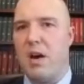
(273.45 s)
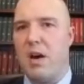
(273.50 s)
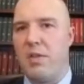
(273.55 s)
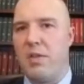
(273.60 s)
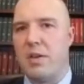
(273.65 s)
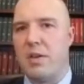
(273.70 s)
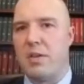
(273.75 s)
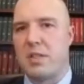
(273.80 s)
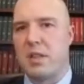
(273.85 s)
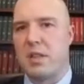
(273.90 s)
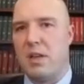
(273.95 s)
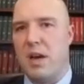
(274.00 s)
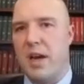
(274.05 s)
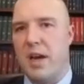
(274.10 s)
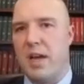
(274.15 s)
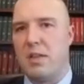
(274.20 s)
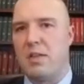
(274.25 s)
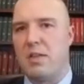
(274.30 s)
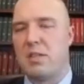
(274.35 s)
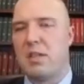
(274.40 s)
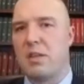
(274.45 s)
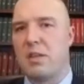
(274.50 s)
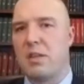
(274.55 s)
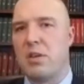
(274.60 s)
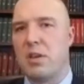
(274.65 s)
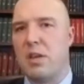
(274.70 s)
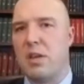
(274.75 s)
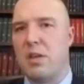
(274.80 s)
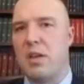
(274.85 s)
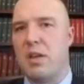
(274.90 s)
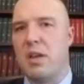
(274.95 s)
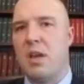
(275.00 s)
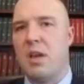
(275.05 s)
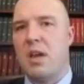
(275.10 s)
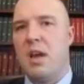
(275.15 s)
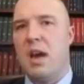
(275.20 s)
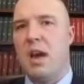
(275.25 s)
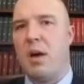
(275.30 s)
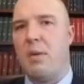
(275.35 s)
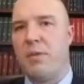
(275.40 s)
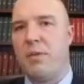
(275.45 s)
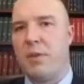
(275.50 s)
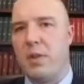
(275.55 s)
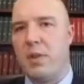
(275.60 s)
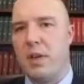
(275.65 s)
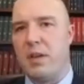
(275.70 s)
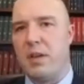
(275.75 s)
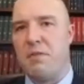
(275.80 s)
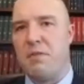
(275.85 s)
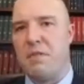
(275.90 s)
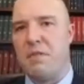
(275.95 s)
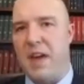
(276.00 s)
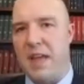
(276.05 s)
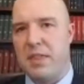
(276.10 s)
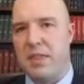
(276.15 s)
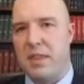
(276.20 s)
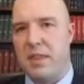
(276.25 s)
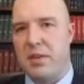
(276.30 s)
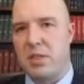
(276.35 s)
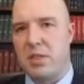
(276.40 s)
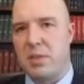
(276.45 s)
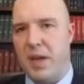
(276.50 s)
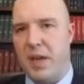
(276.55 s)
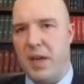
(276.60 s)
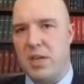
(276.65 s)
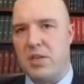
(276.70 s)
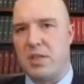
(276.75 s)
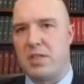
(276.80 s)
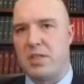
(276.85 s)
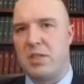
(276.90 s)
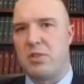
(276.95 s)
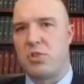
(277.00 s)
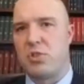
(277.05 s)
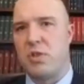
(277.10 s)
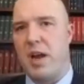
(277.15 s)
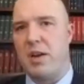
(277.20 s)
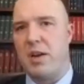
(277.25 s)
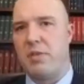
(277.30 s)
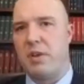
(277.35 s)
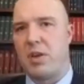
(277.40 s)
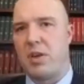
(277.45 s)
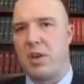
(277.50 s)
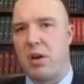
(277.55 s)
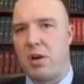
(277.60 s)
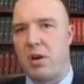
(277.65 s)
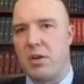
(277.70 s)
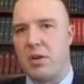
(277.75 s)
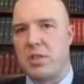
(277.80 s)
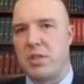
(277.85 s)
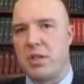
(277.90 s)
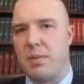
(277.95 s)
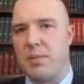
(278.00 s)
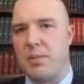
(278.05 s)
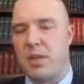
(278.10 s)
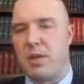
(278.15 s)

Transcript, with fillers: on those lines could helpfully vet those patients and try to encourage them to